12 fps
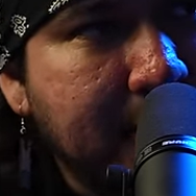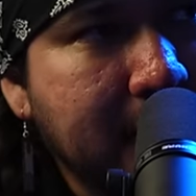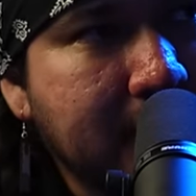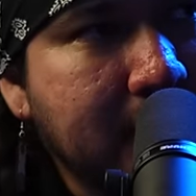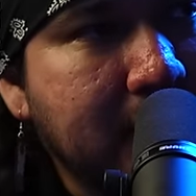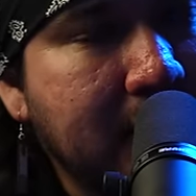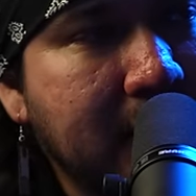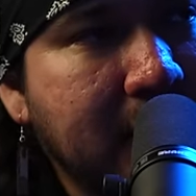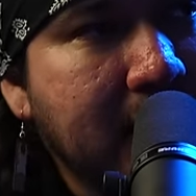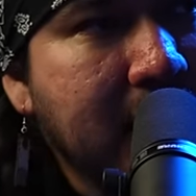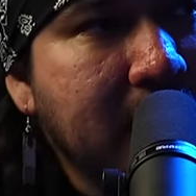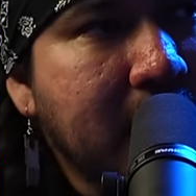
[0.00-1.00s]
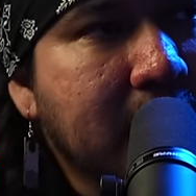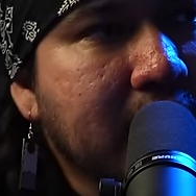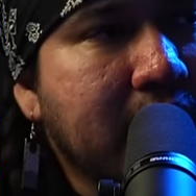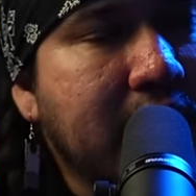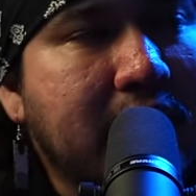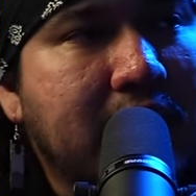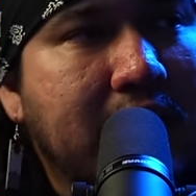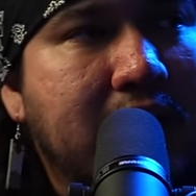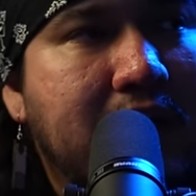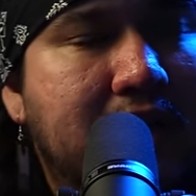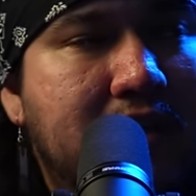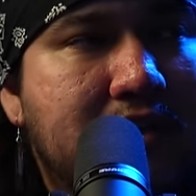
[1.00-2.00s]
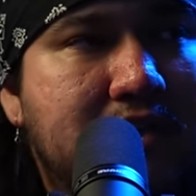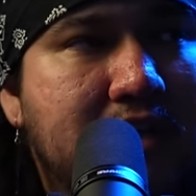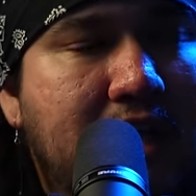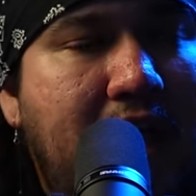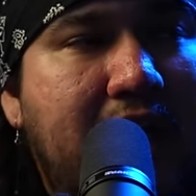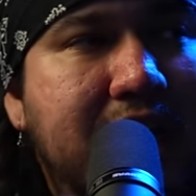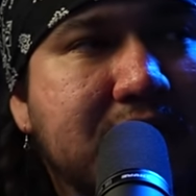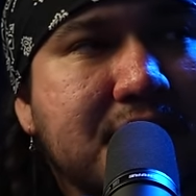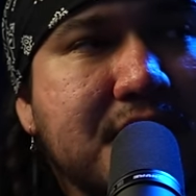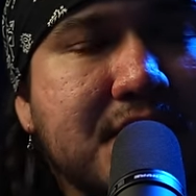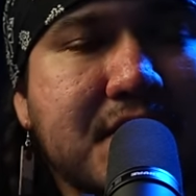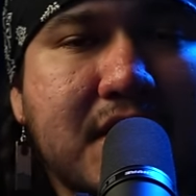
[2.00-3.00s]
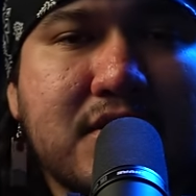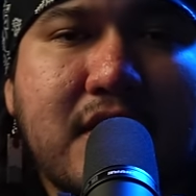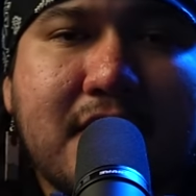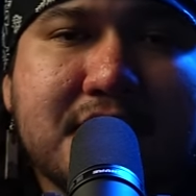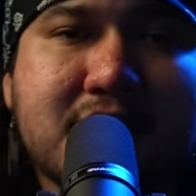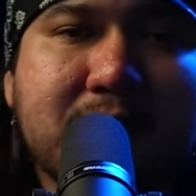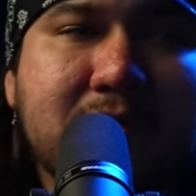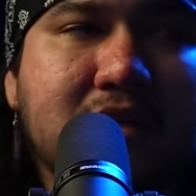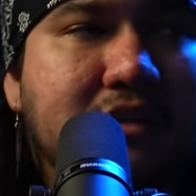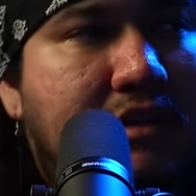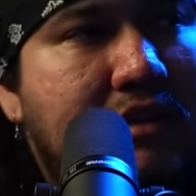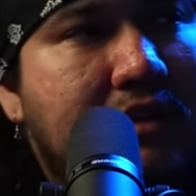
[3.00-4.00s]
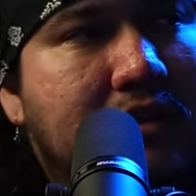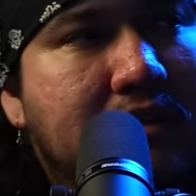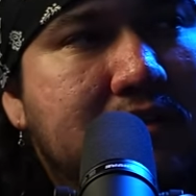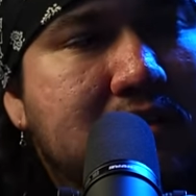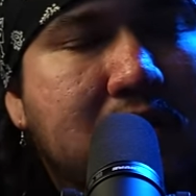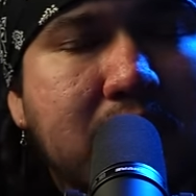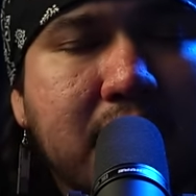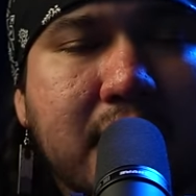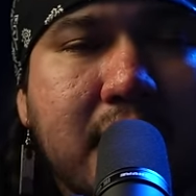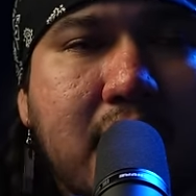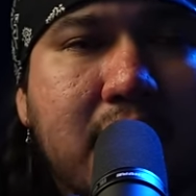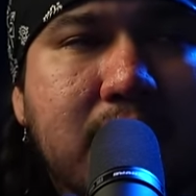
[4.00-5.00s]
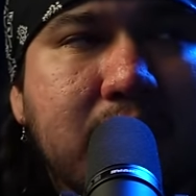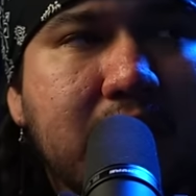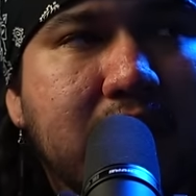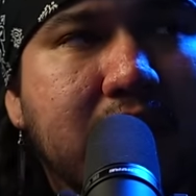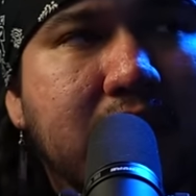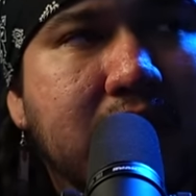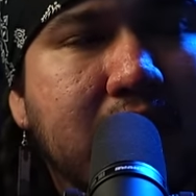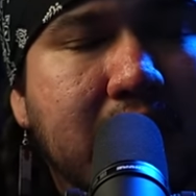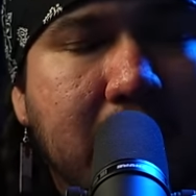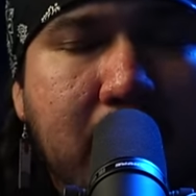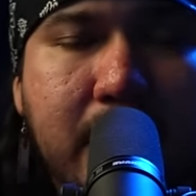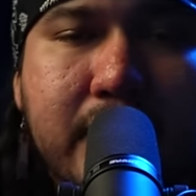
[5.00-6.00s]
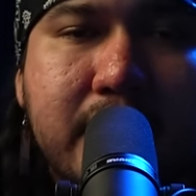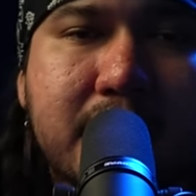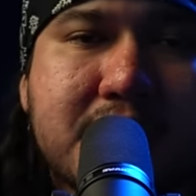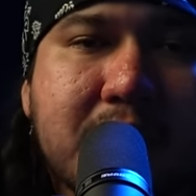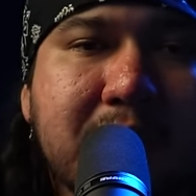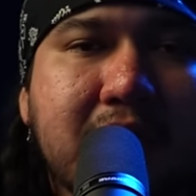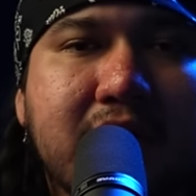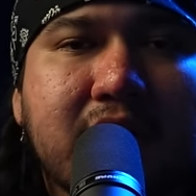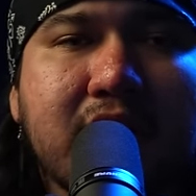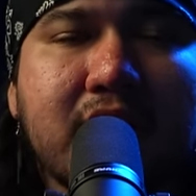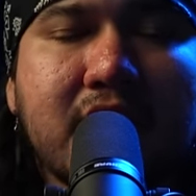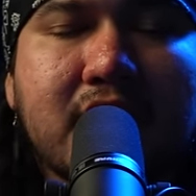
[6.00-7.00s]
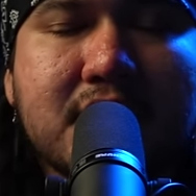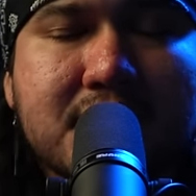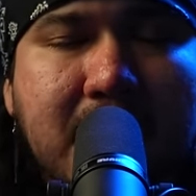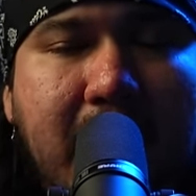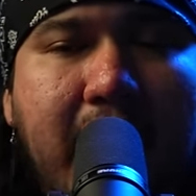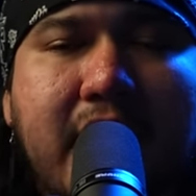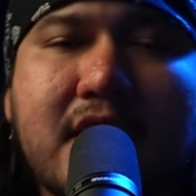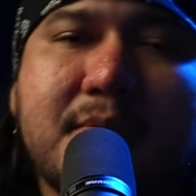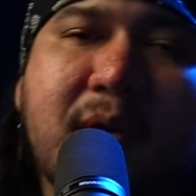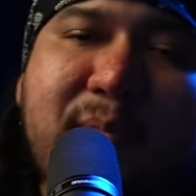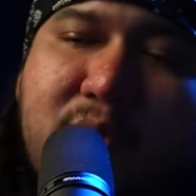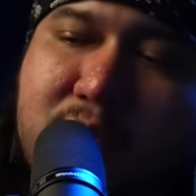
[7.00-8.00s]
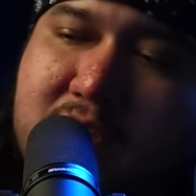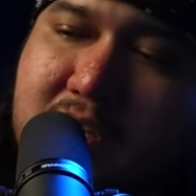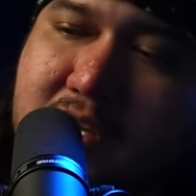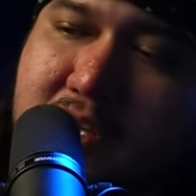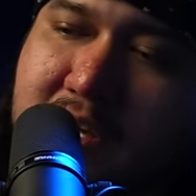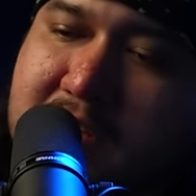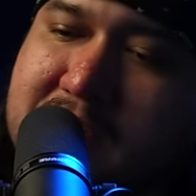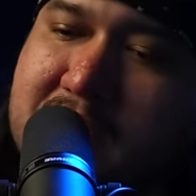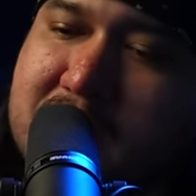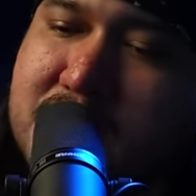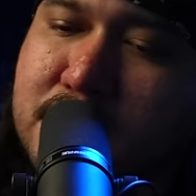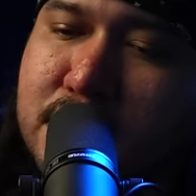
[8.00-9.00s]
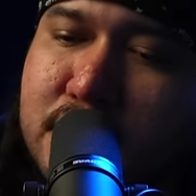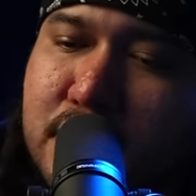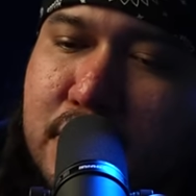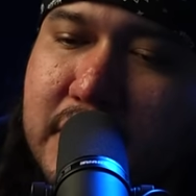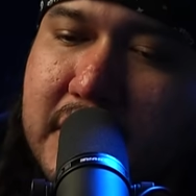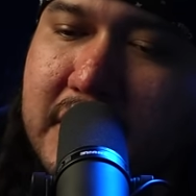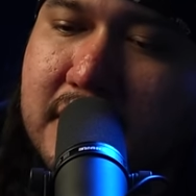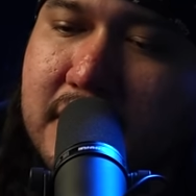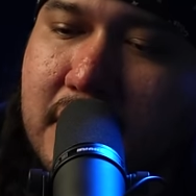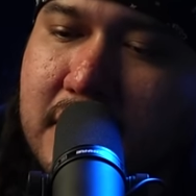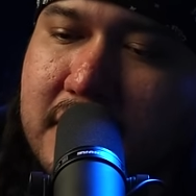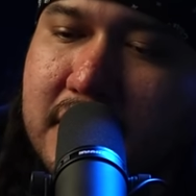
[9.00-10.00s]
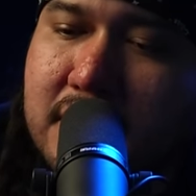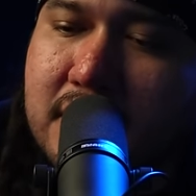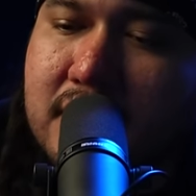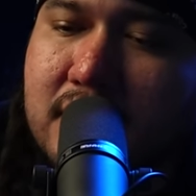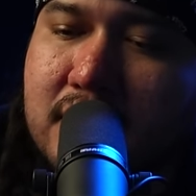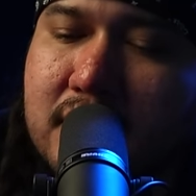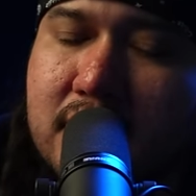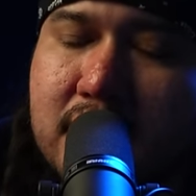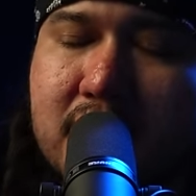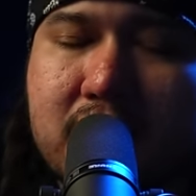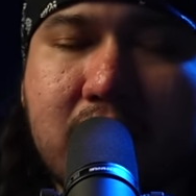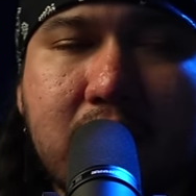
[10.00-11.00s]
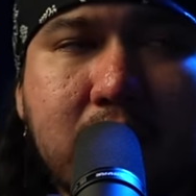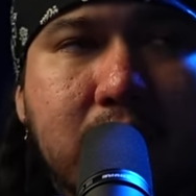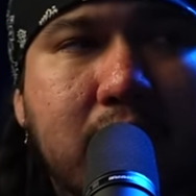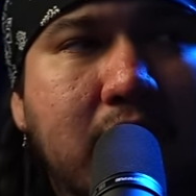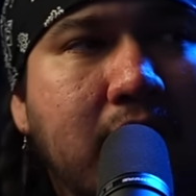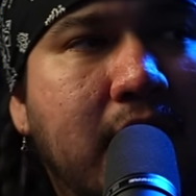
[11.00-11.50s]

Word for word: road. And she asked, "Is like, you have something to tow your car with, like a hook or something?" It's like, "Ah, oh, my pony has a screw-in hook you can do to tow."